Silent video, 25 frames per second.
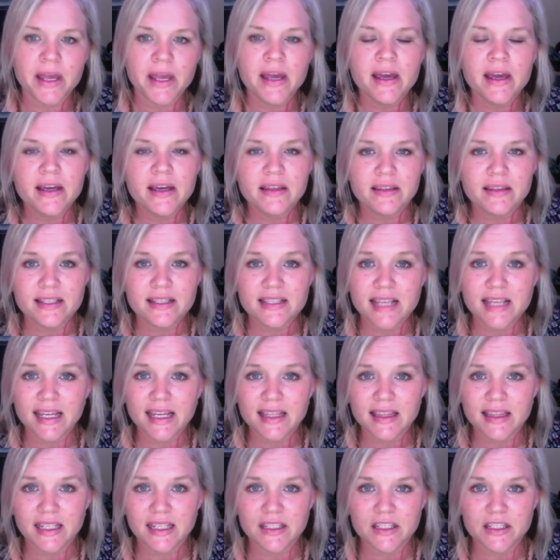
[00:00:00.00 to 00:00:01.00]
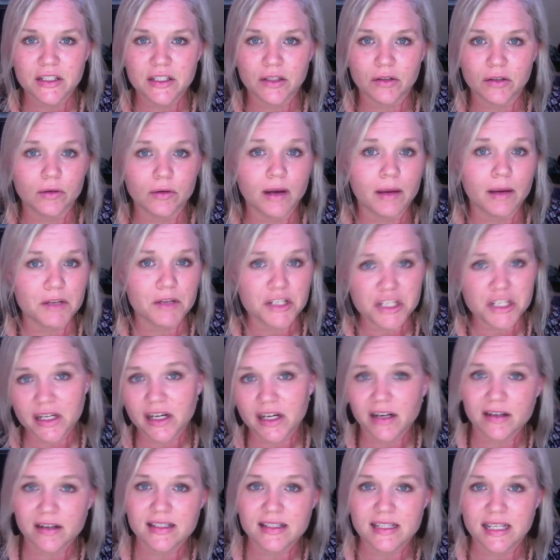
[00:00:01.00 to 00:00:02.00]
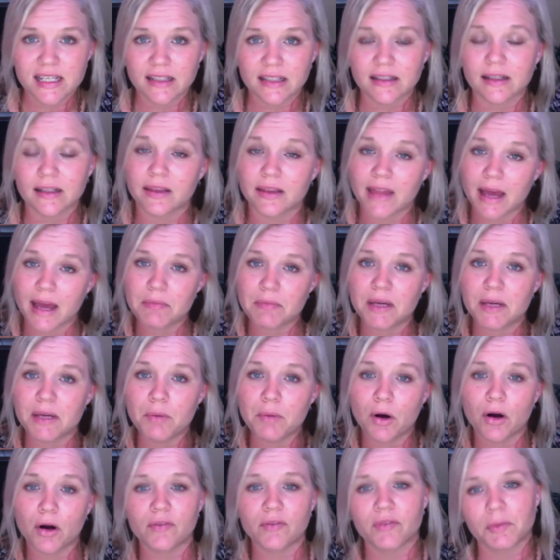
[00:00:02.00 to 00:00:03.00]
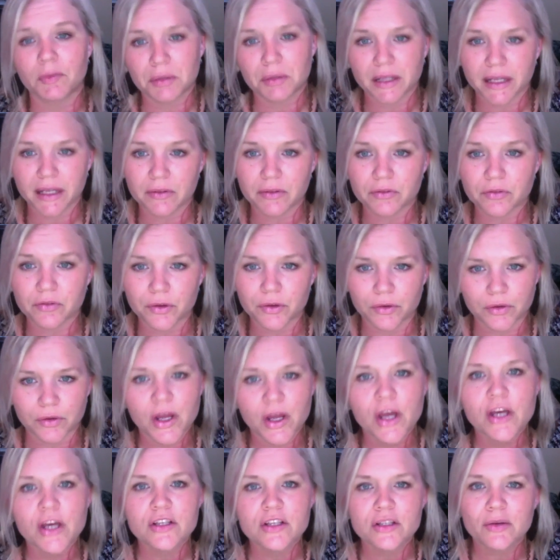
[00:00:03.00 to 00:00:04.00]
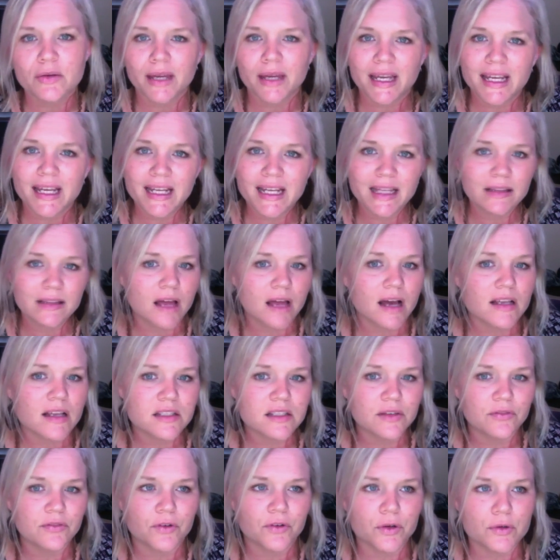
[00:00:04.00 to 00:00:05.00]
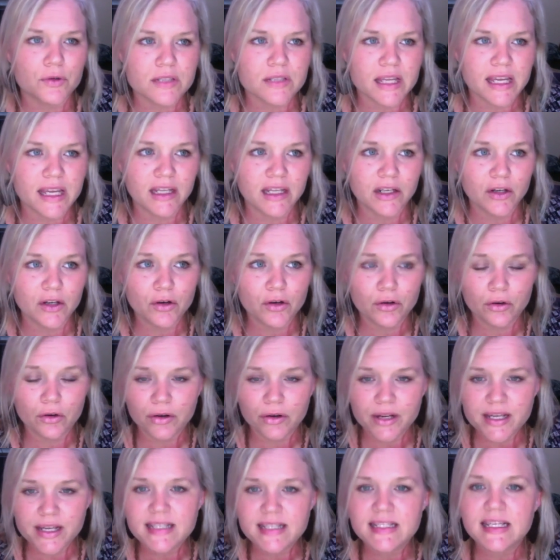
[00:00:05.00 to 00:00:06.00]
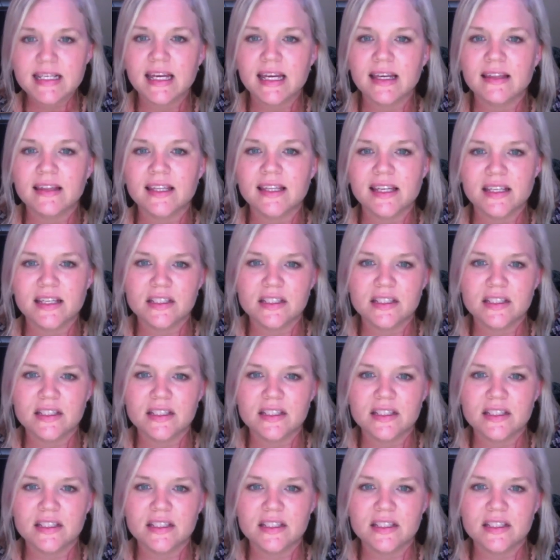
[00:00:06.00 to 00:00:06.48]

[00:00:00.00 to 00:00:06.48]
The second thing to do, I mentioned quercetin and that being part of a plant food. So eating lots of foods, increasing these